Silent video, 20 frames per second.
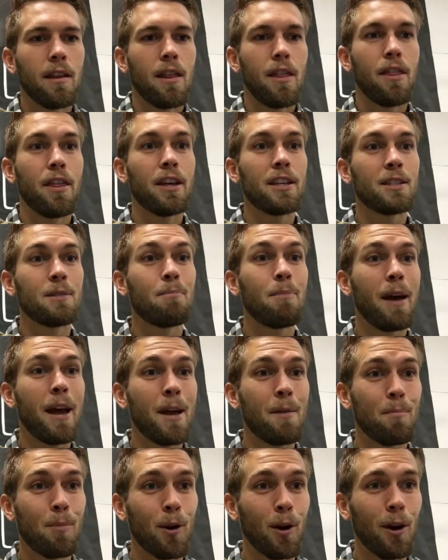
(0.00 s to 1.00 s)
this
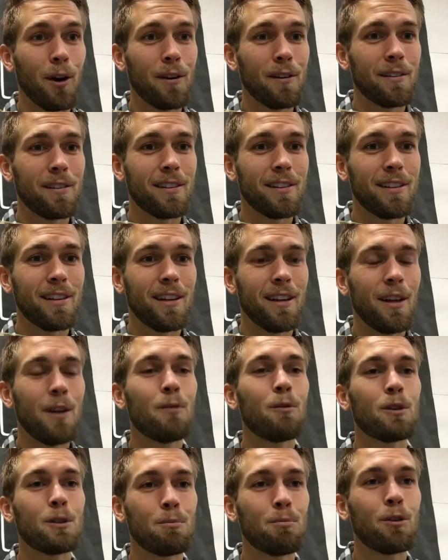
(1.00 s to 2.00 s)
paper
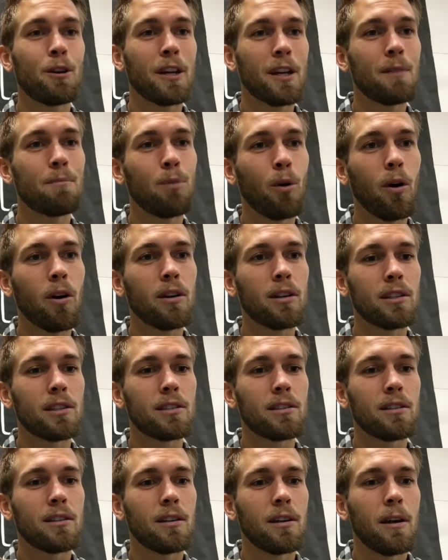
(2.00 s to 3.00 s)
was pretty
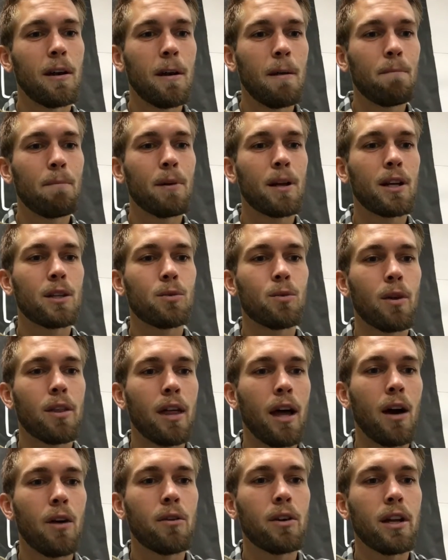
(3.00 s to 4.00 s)
important, because
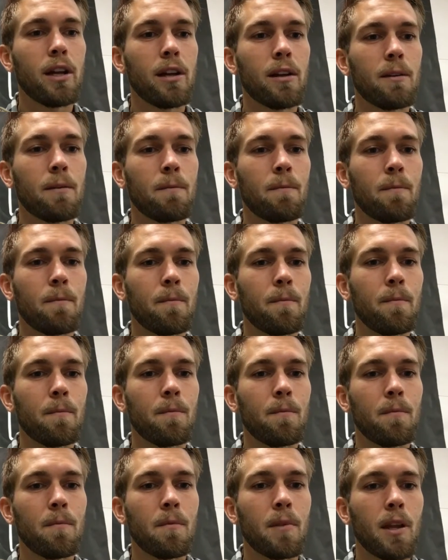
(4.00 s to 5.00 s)
without it,
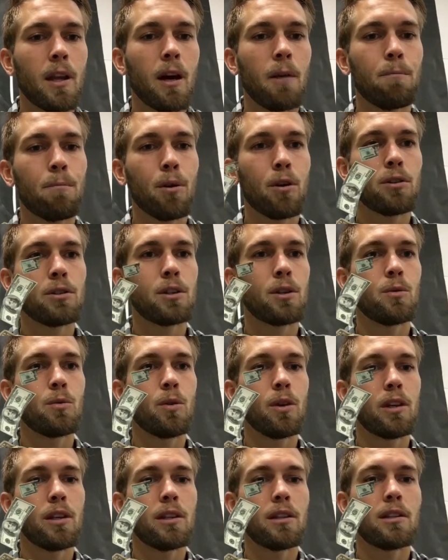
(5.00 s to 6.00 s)
a person
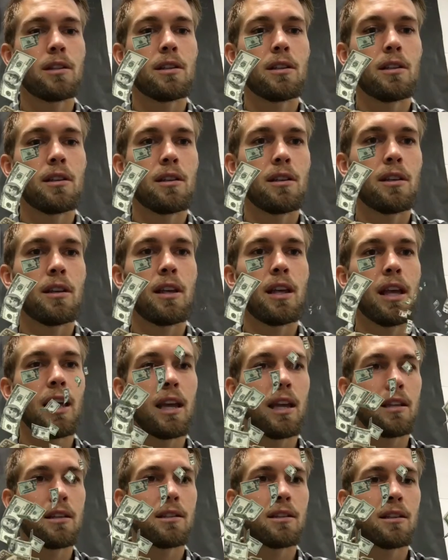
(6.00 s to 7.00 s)
wouldn't
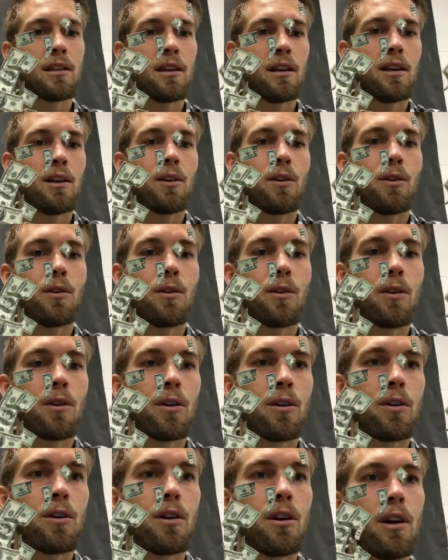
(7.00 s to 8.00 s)
eat
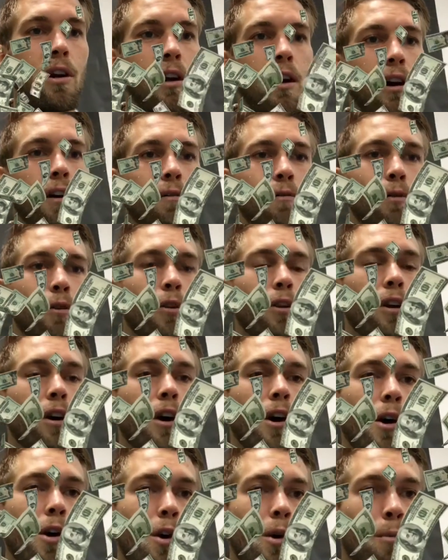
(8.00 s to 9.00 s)
or afford a
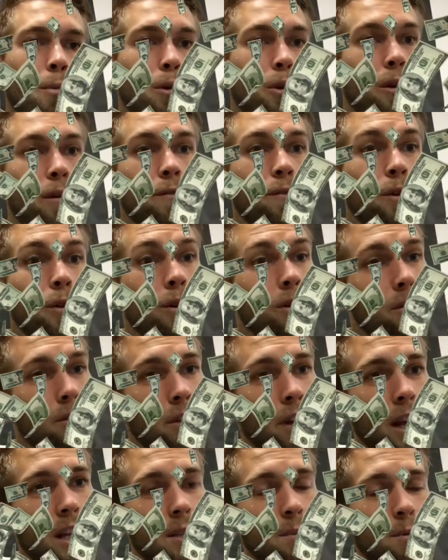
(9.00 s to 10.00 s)
home or afford
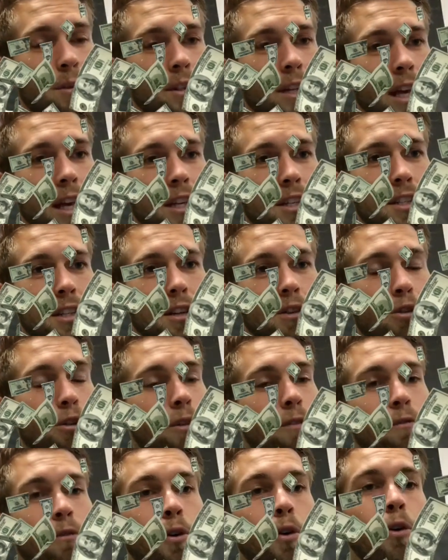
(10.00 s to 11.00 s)
transportation or
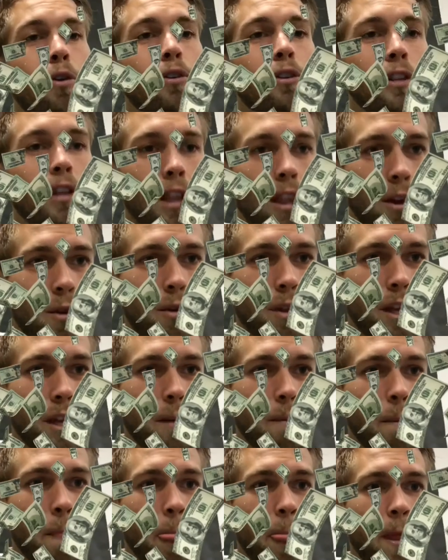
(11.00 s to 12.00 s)
afford
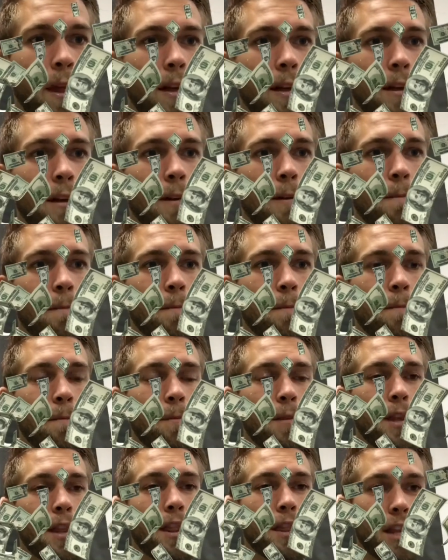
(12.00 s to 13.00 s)
clothing.
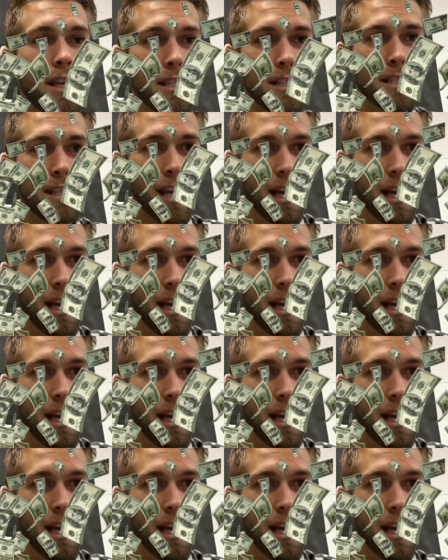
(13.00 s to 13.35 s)
This